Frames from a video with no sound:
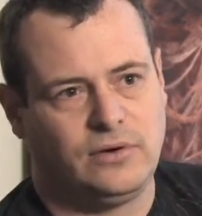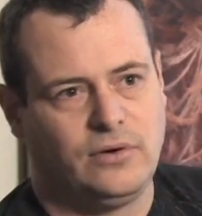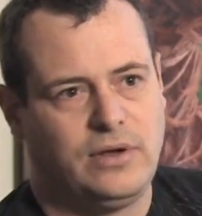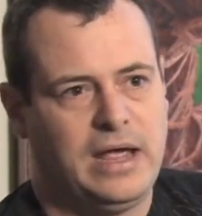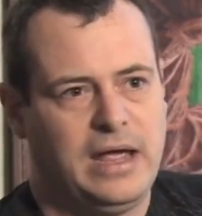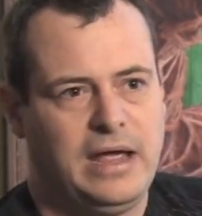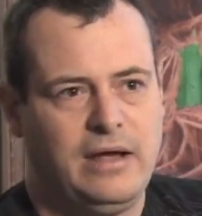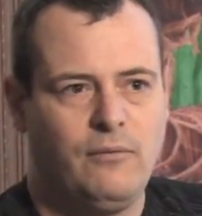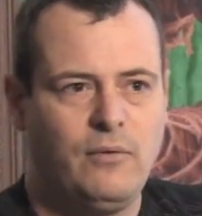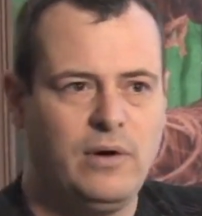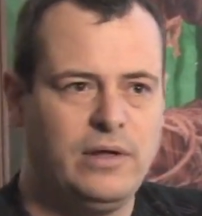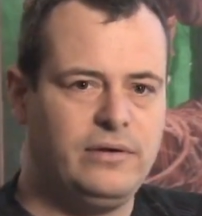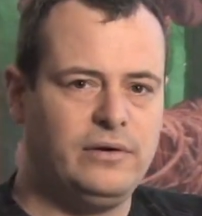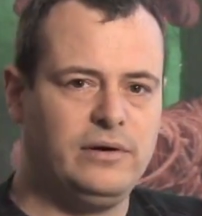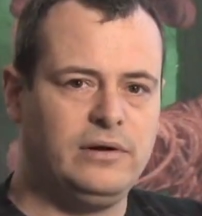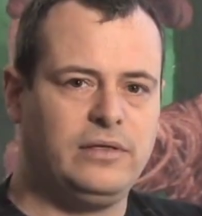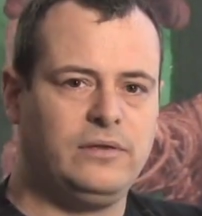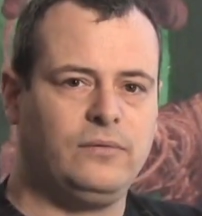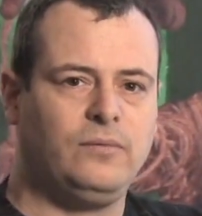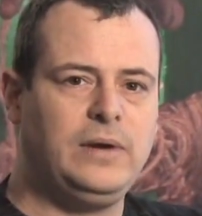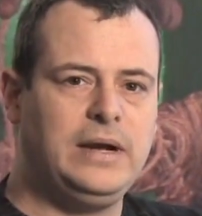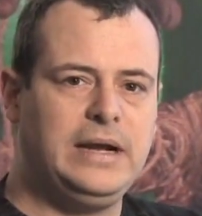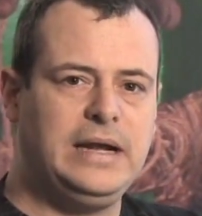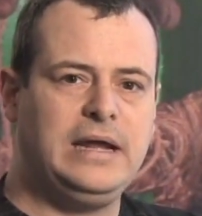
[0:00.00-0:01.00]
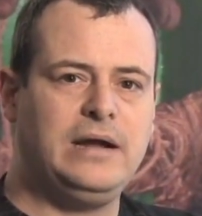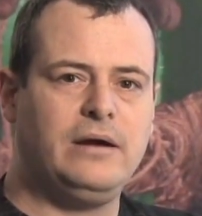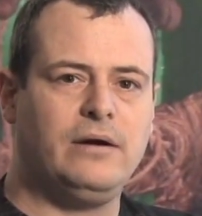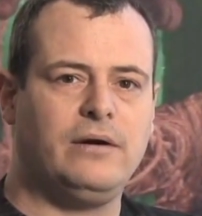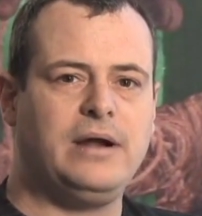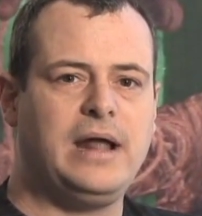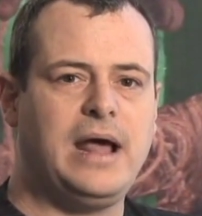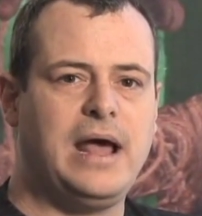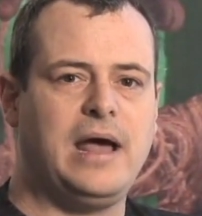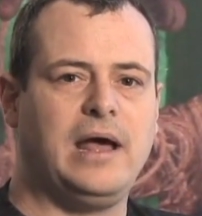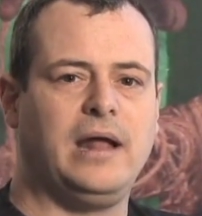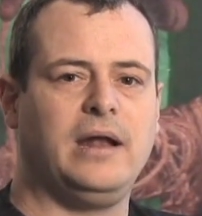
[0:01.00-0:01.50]
Okay, whether 3D or
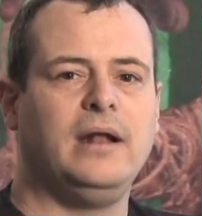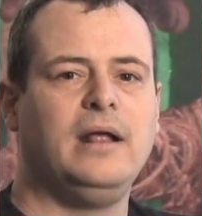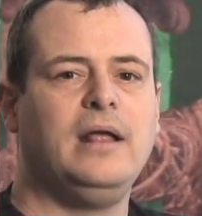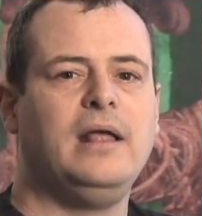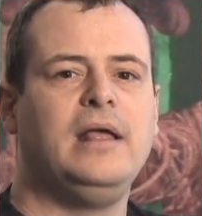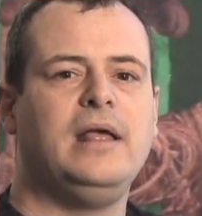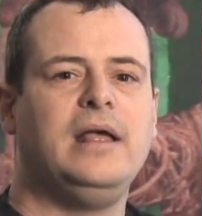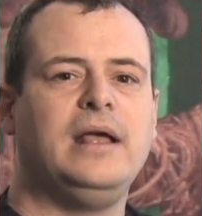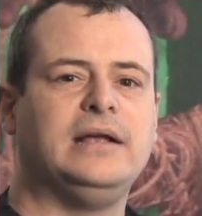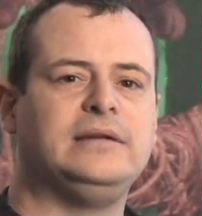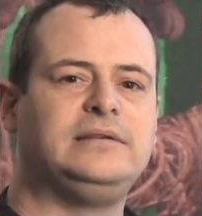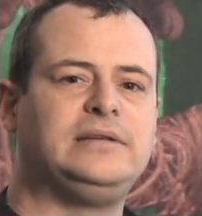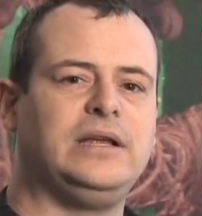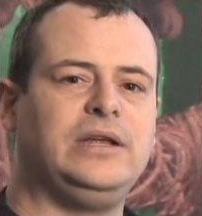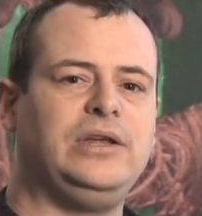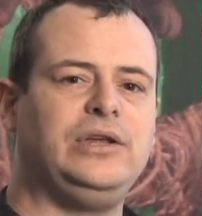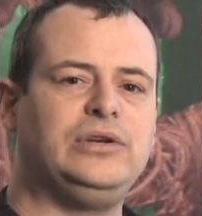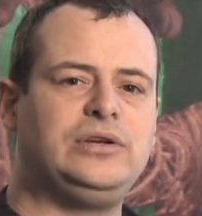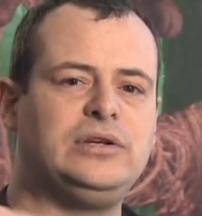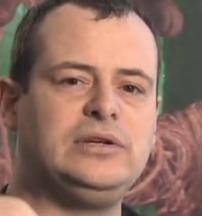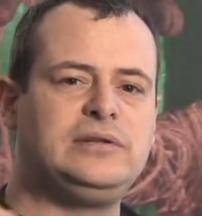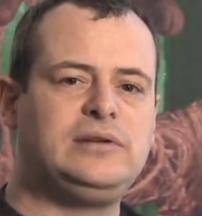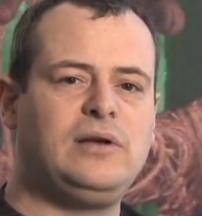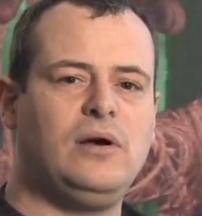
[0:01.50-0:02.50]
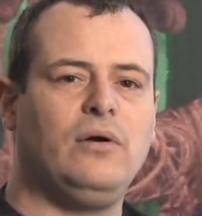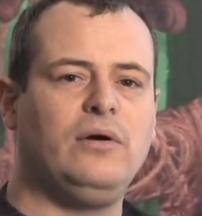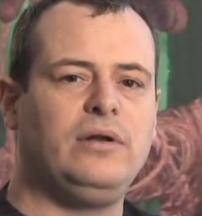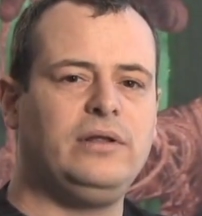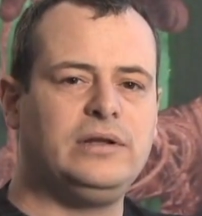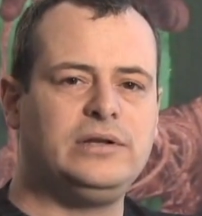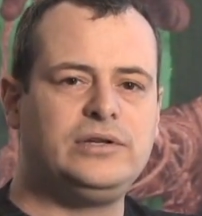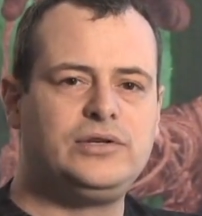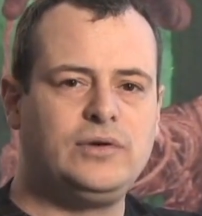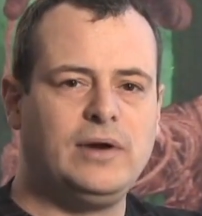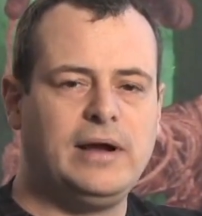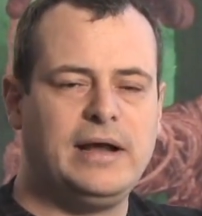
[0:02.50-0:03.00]
not, is that you just go to
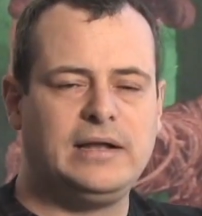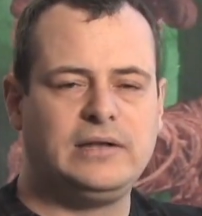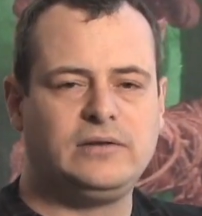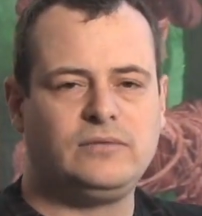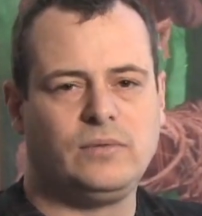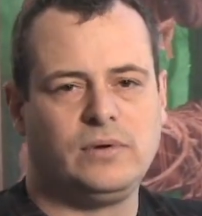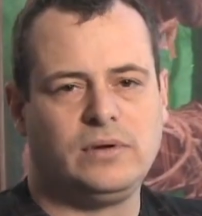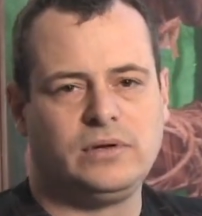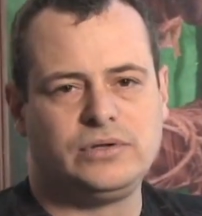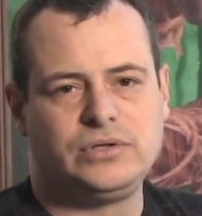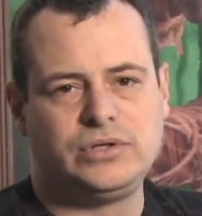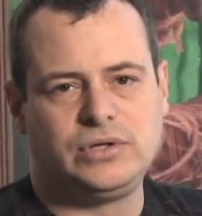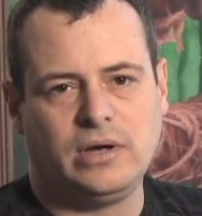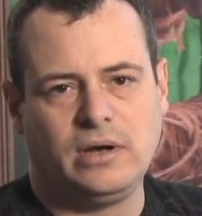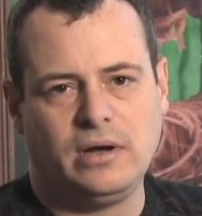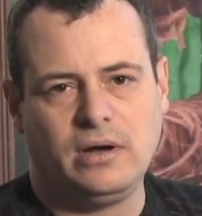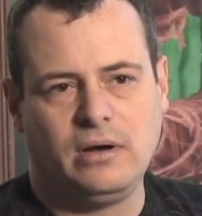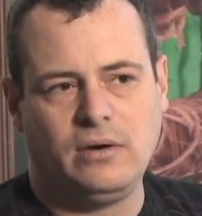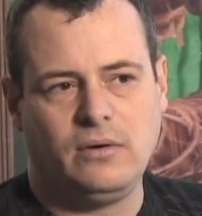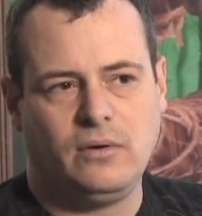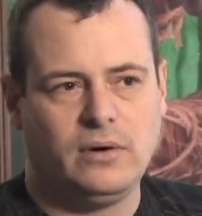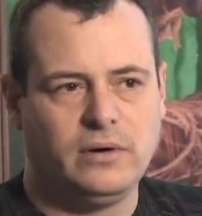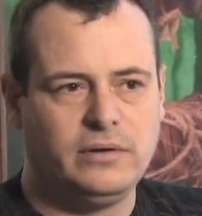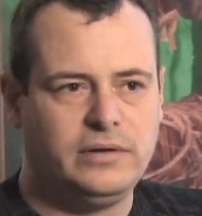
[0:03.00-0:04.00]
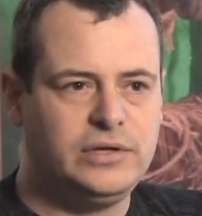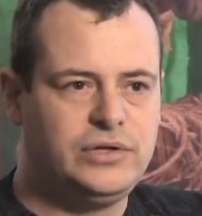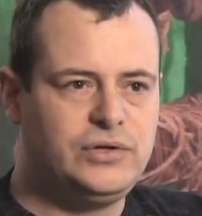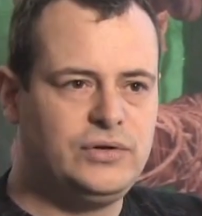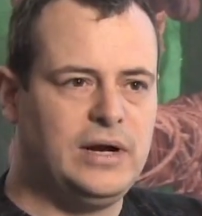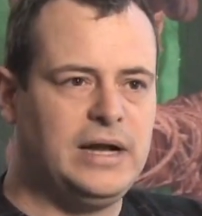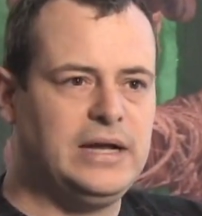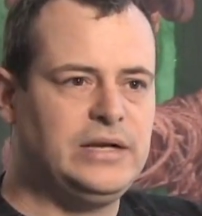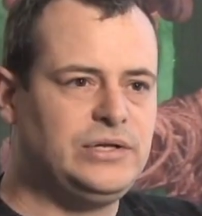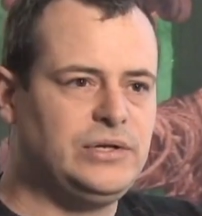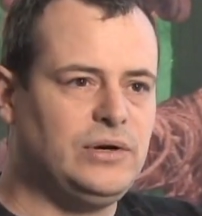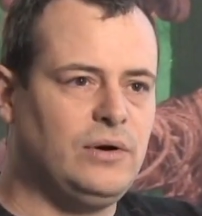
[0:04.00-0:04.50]
the Transworld show or the
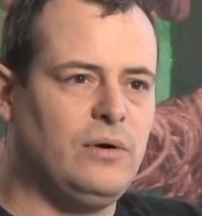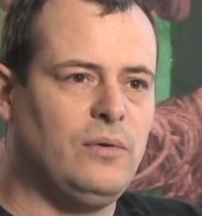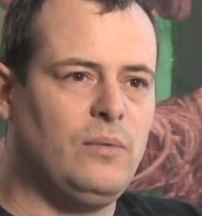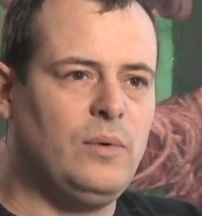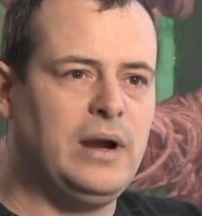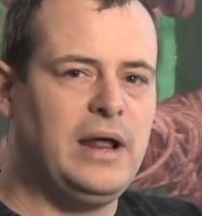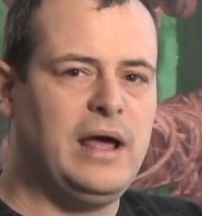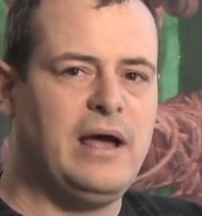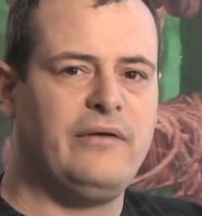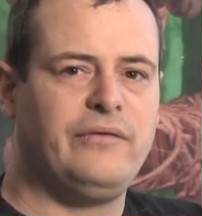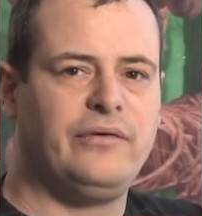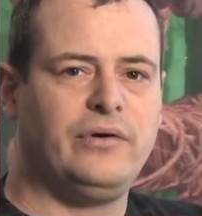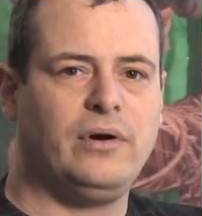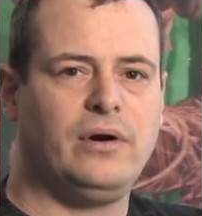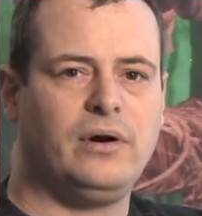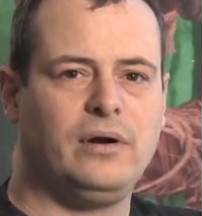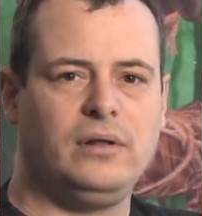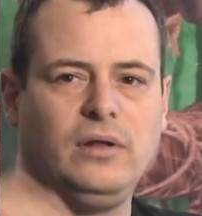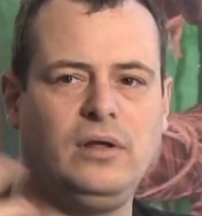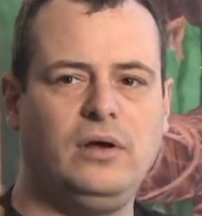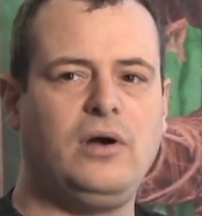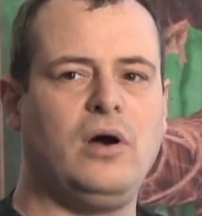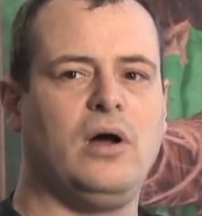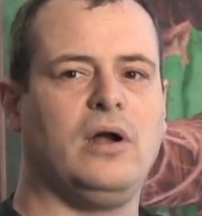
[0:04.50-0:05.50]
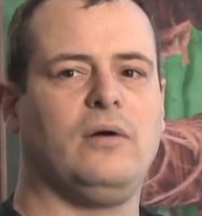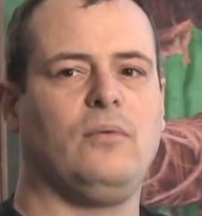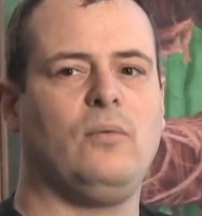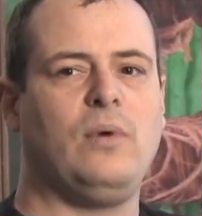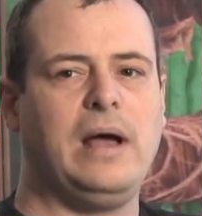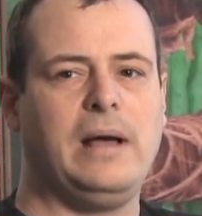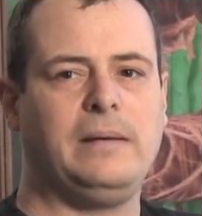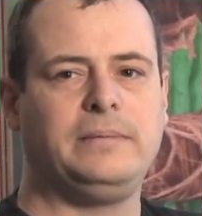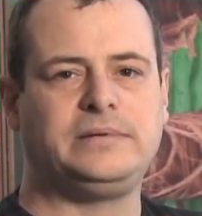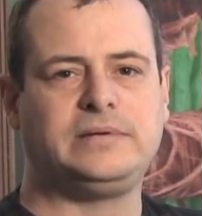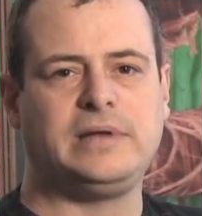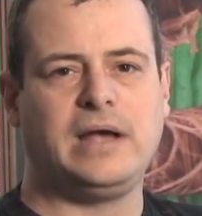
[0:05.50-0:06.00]
trade show or whatever, or look on a
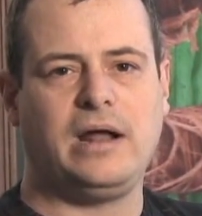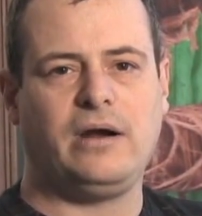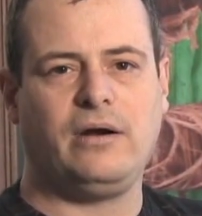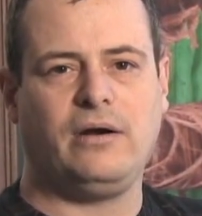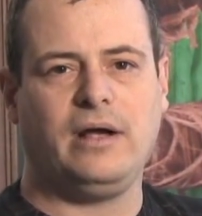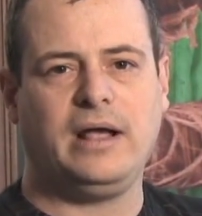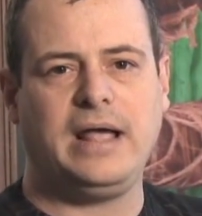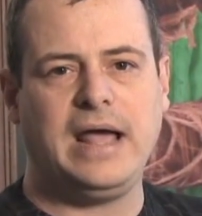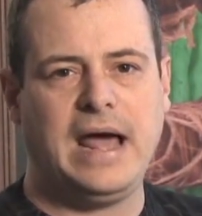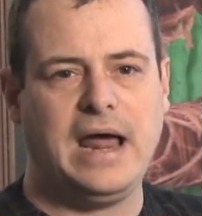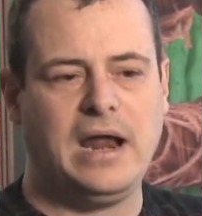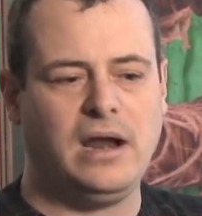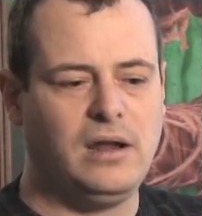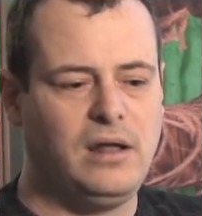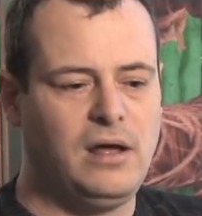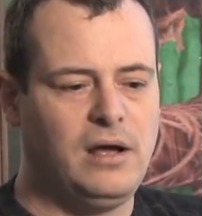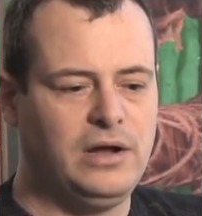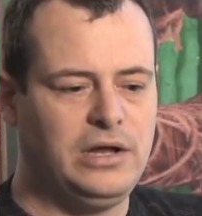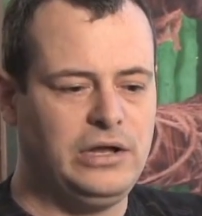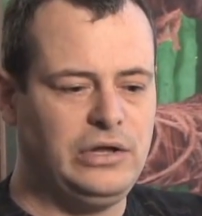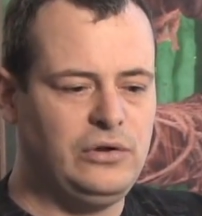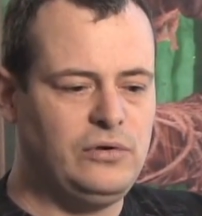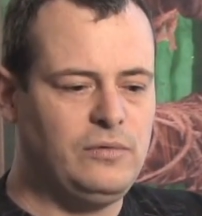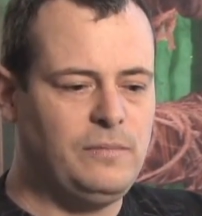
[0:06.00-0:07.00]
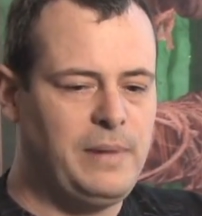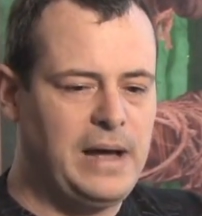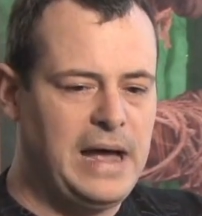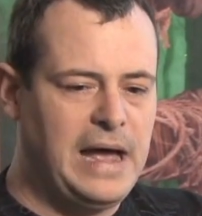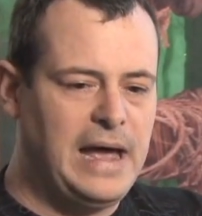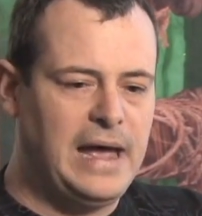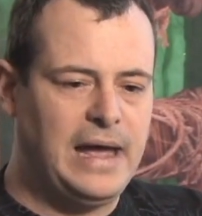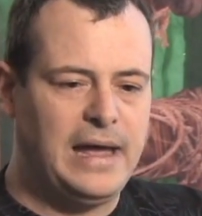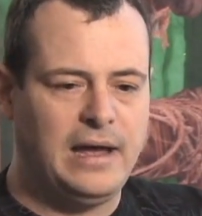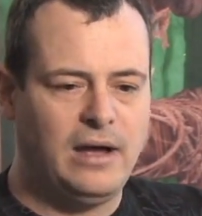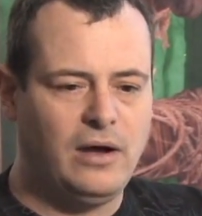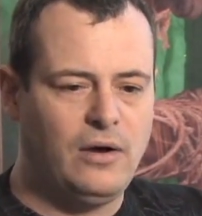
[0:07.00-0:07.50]
website or a catalog, and you
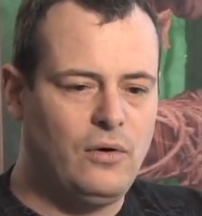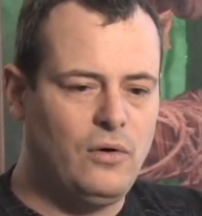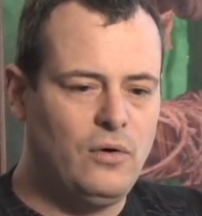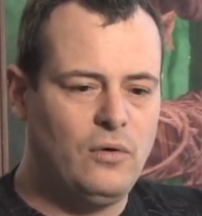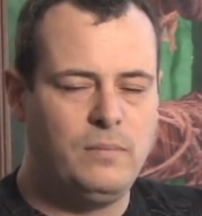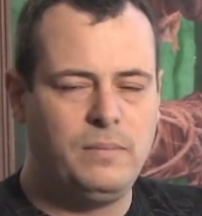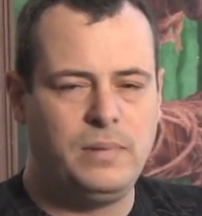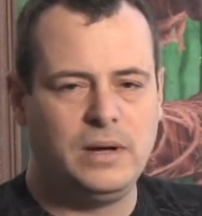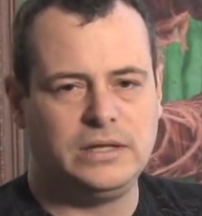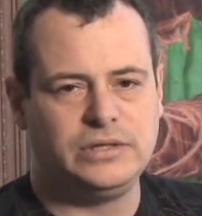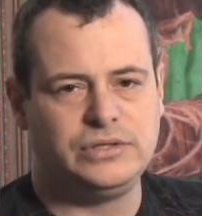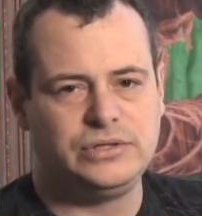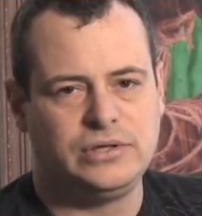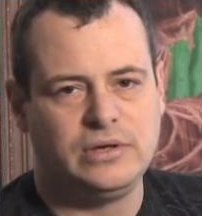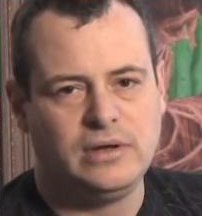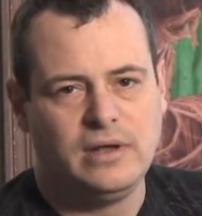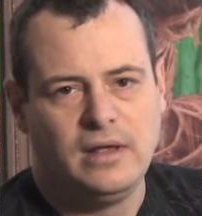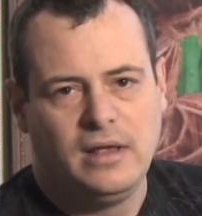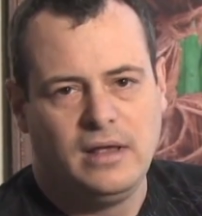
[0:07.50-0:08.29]
buy a whole bunch